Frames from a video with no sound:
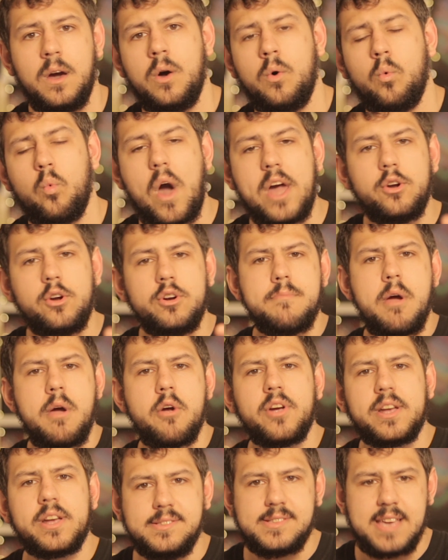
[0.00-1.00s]
Why don't
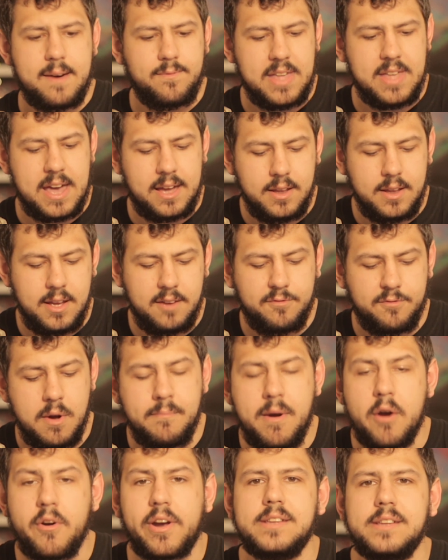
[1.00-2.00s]
Americans have that? If
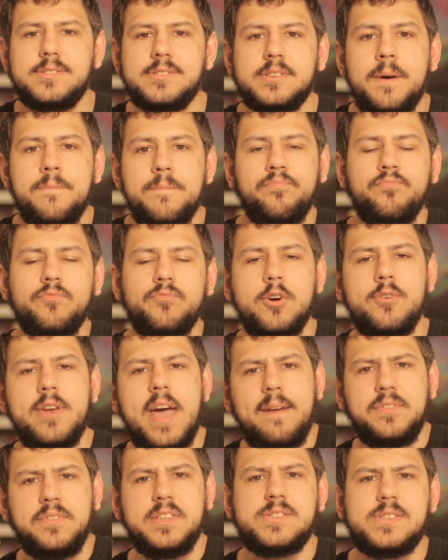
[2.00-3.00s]
Americans don't
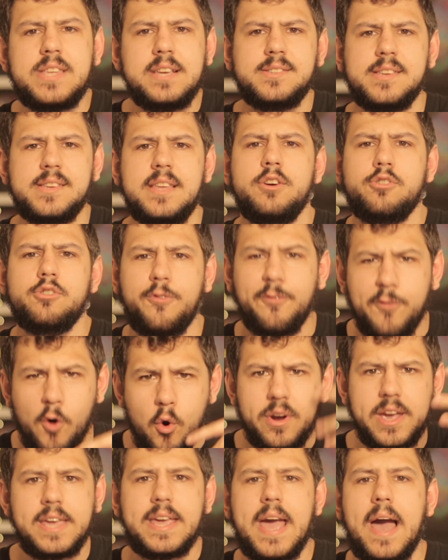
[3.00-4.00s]
have these things and they're
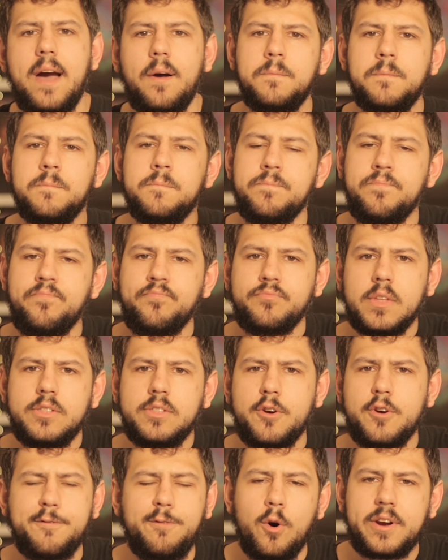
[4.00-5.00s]
forking
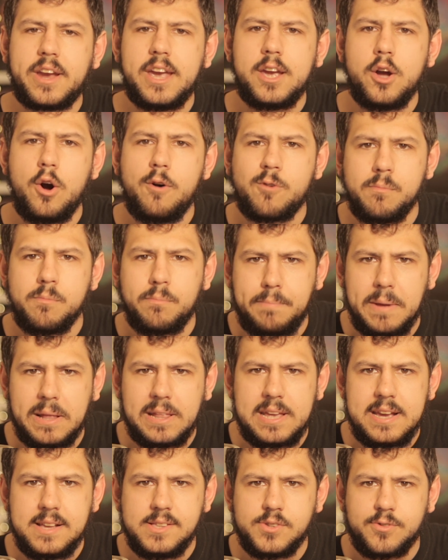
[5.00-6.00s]
over
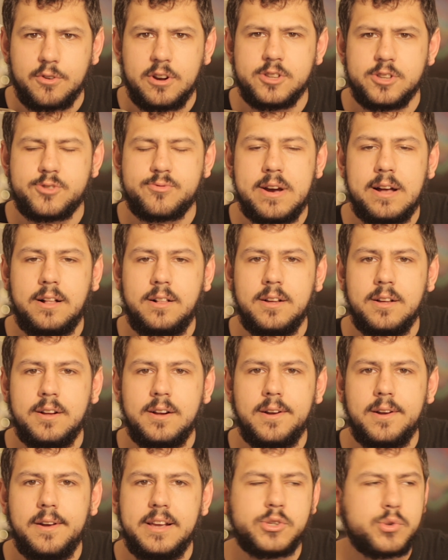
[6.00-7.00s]
billions for Israel,
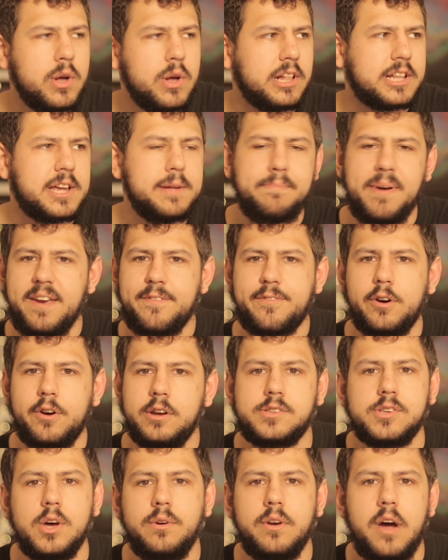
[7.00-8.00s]
Israel can pay for
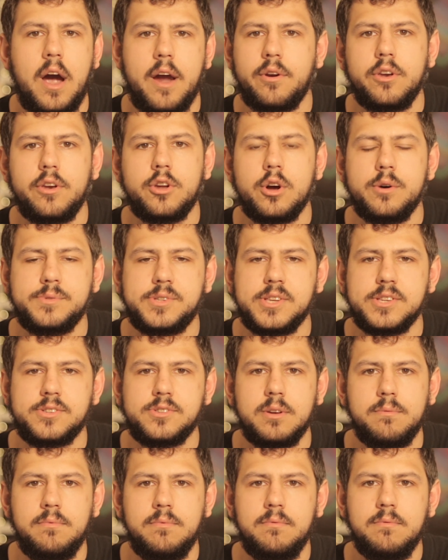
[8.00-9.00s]
its own Iron Dome
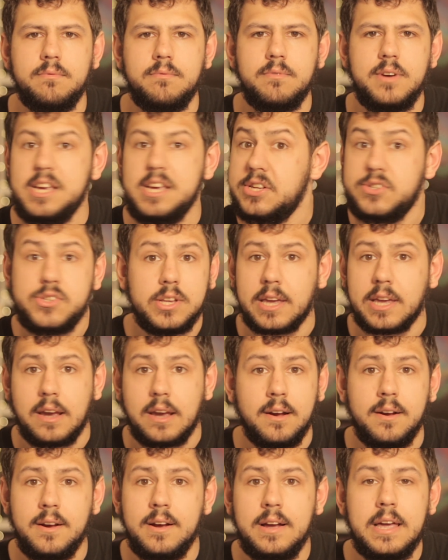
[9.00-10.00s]
system. Easily.
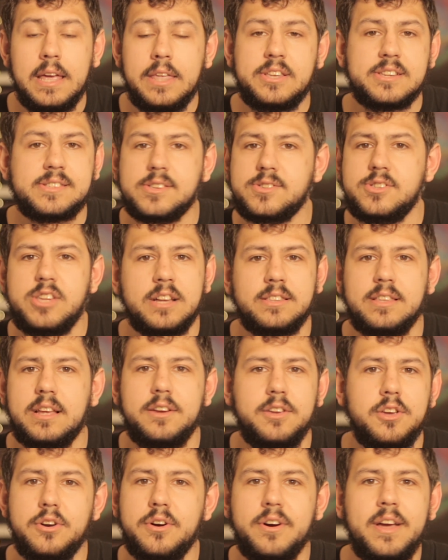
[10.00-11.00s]
This is not,
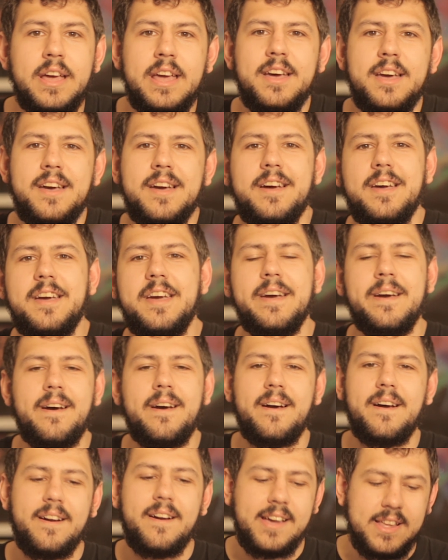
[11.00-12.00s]
you know,
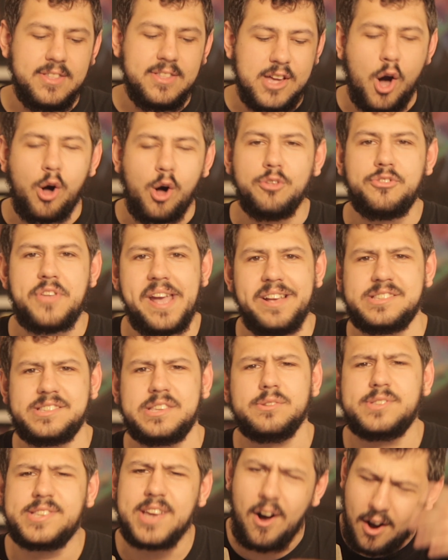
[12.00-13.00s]
in the old days,
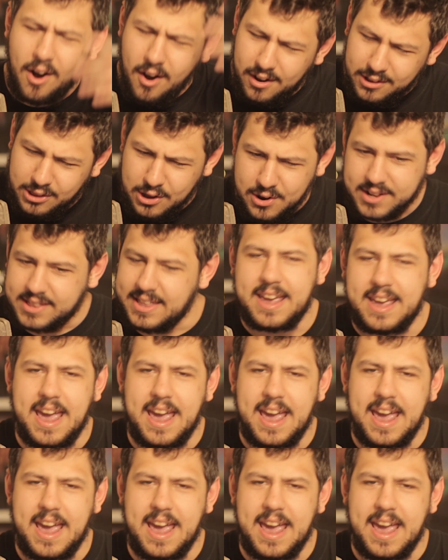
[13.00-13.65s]
they would say, oh, look,